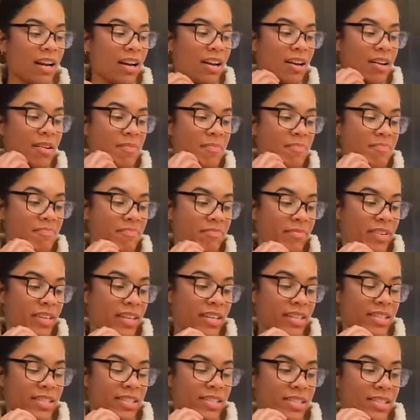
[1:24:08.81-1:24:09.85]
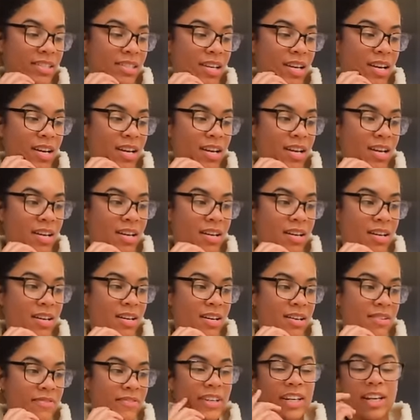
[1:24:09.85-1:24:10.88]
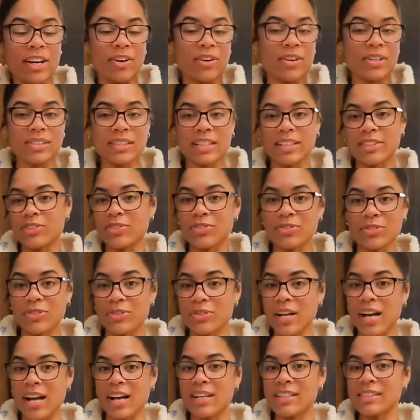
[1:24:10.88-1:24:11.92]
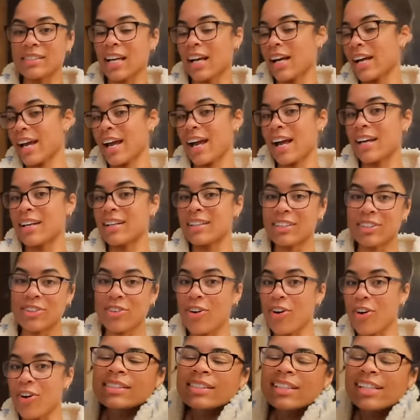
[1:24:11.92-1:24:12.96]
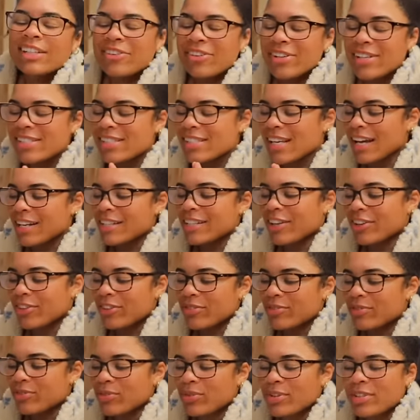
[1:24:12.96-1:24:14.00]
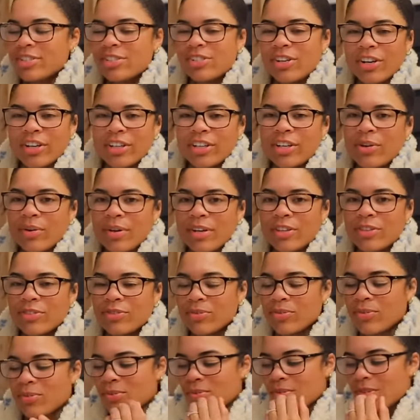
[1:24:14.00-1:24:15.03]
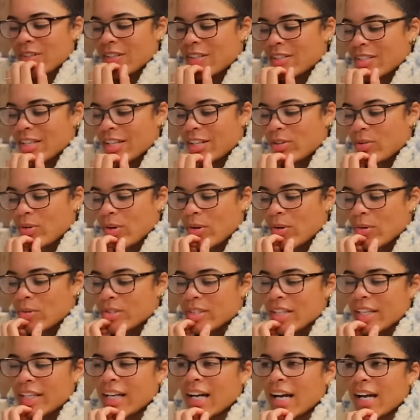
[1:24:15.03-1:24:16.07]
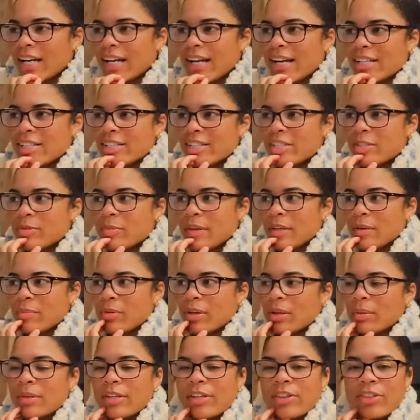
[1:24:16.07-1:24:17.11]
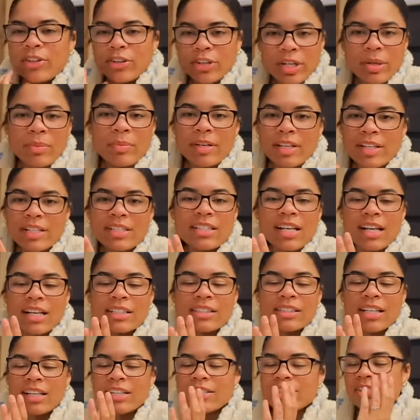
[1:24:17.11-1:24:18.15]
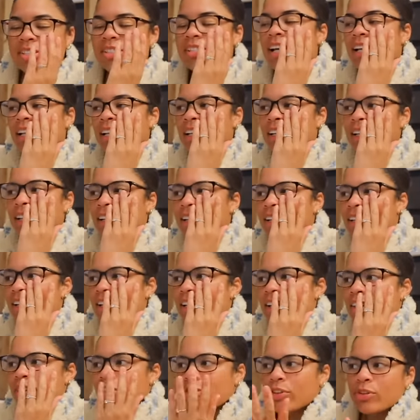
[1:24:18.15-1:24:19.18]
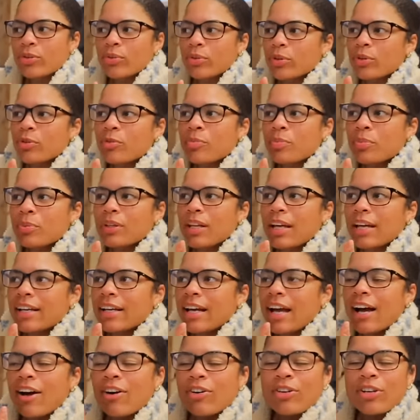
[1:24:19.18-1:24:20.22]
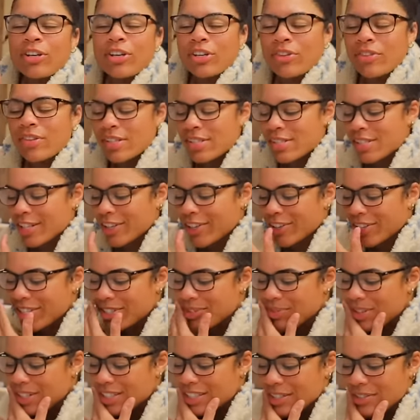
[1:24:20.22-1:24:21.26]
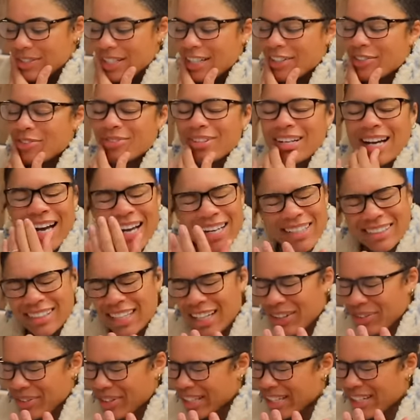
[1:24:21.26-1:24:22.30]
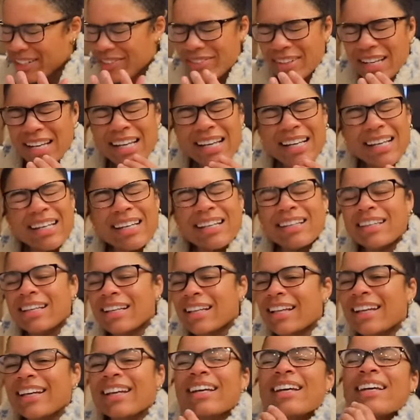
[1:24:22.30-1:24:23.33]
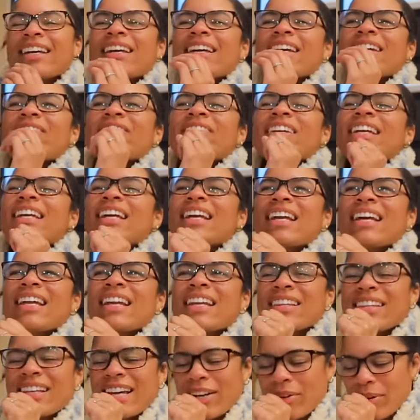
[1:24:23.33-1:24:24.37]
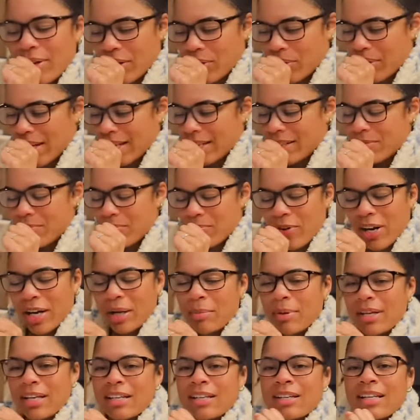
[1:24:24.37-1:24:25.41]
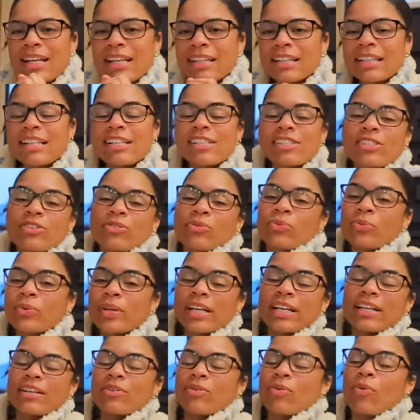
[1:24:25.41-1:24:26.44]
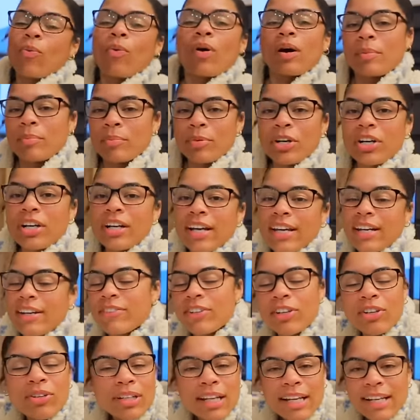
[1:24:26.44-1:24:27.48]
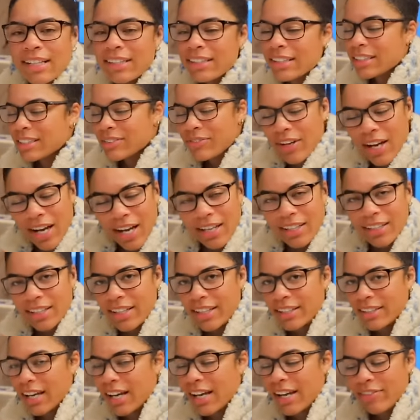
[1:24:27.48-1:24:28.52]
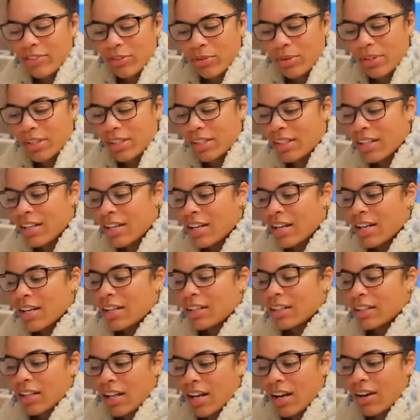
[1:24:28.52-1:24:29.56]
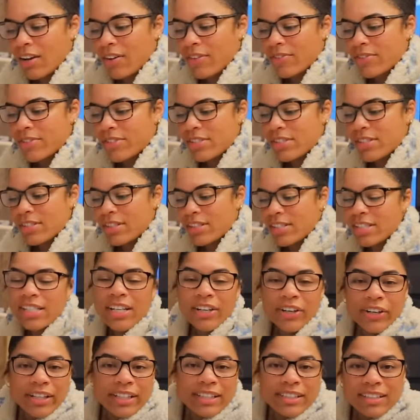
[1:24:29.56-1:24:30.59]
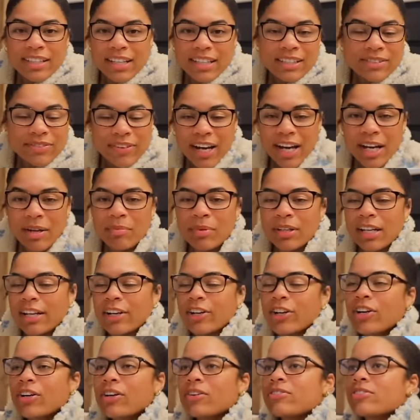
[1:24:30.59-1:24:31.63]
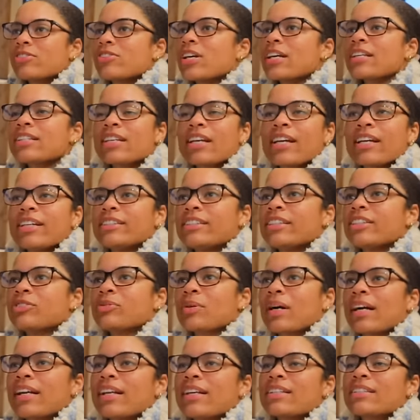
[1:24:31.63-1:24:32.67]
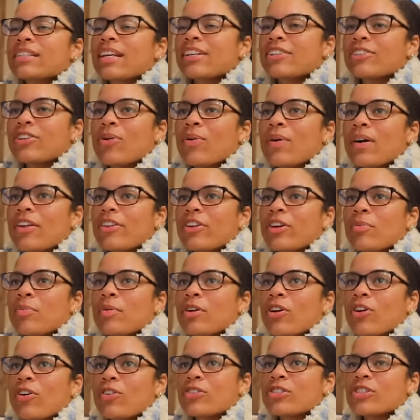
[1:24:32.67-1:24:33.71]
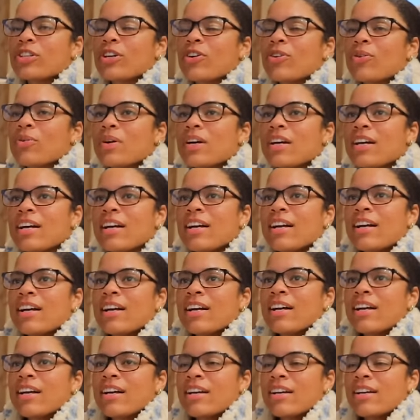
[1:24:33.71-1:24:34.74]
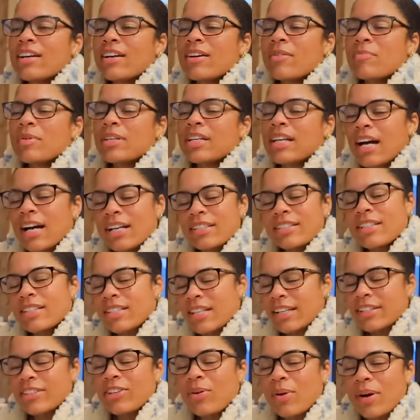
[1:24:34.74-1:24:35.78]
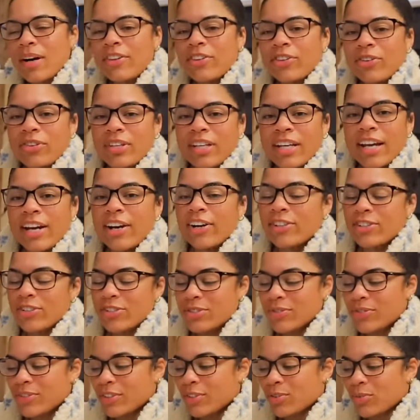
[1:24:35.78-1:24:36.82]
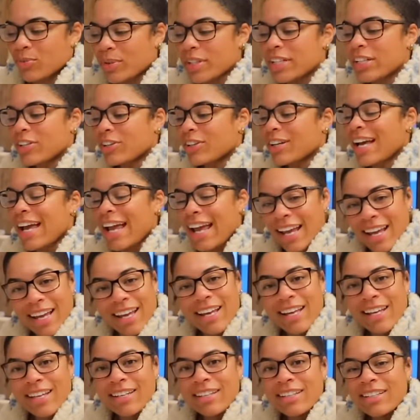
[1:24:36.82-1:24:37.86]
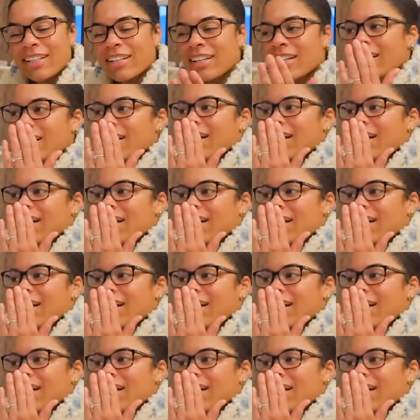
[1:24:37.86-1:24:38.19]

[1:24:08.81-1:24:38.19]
um, this uh, video because I told you guys I had a little I literally sat down on the floor and started going through these like quotes. Like I actually spent probably 30 minutes last night just telling the group like how good this series was. I was like, you guys gotta read it. If anything, like if anything I recommend, recommend at least read one book. And if you don't like it, that's fine. Like not everyone loves the series and that's fine. But like Jessa Hastings writing is like no other, but also because it's like no other, the characters feel real. And